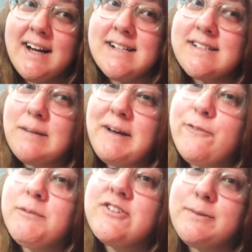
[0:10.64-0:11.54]
just got
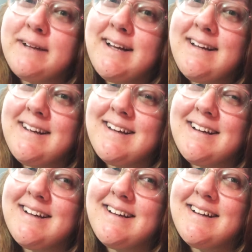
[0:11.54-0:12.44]
back from the gym again,
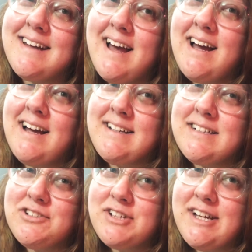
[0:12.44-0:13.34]
and
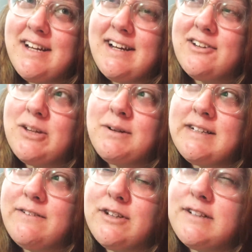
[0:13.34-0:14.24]
yesterday I only
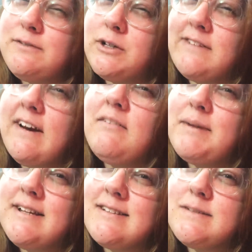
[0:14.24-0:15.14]
worked out for like 45
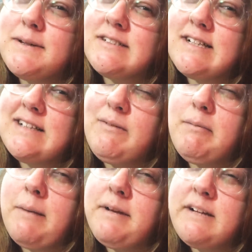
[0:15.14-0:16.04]
minutes because, like I said, my
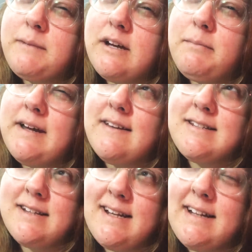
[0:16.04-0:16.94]
mom picked me up, and then
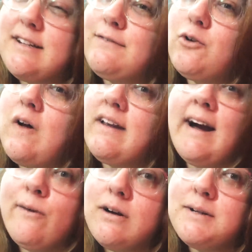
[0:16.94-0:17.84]
today I did a full-on
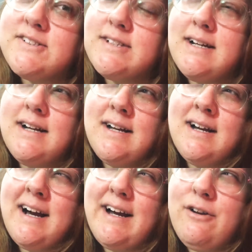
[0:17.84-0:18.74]
hour, which
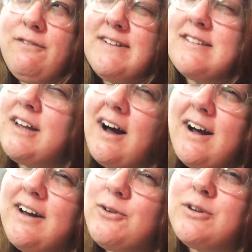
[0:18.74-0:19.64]
I don't know if that's a
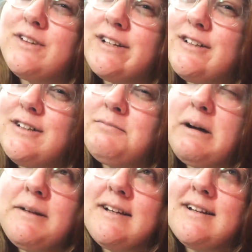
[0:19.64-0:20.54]
lot or a little,
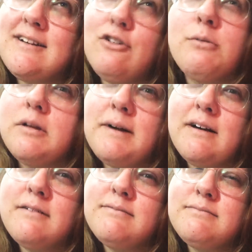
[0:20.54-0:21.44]
probably a normal
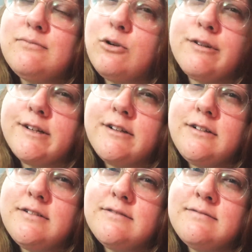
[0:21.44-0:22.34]
amount or a
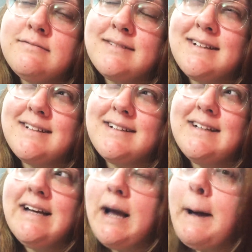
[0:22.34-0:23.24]
little.
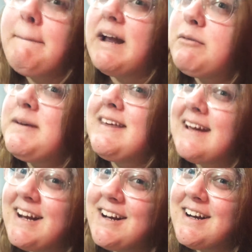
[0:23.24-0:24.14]
But I'm a
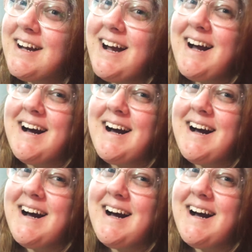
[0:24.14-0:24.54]
beginner.